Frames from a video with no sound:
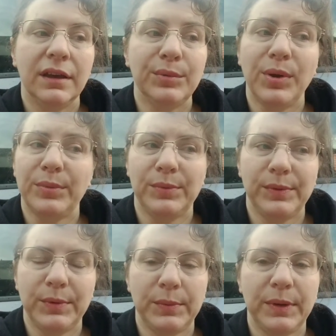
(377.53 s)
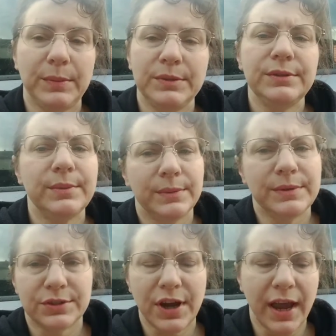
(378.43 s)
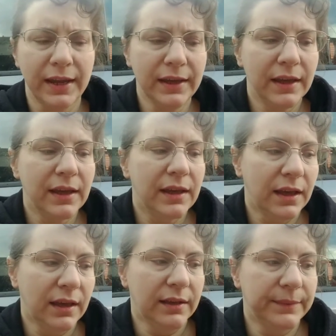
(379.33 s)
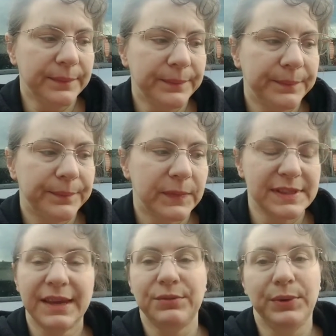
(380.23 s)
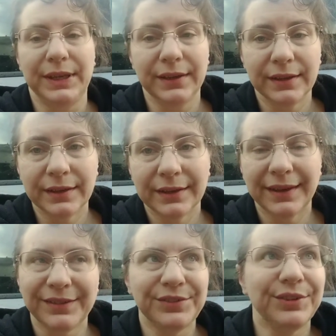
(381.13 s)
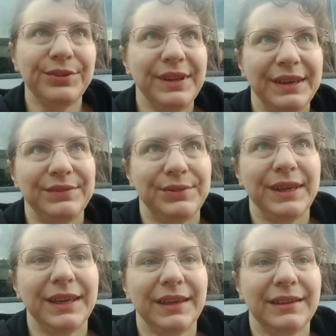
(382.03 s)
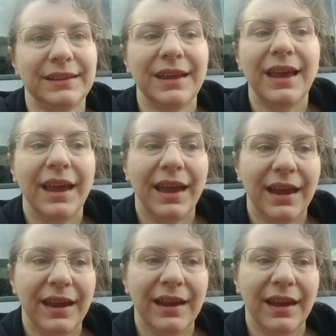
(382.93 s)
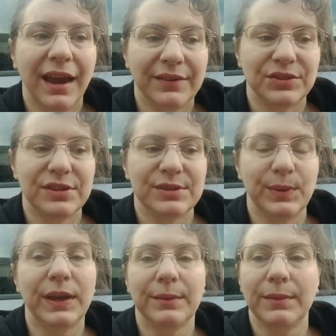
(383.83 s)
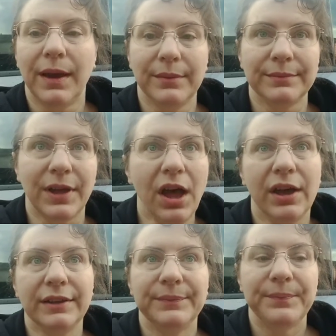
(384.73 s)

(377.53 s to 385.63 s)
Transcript: Probably won't be able to, but I'm going to try, because I have a week. I will only have a week, and after this week I'm gone.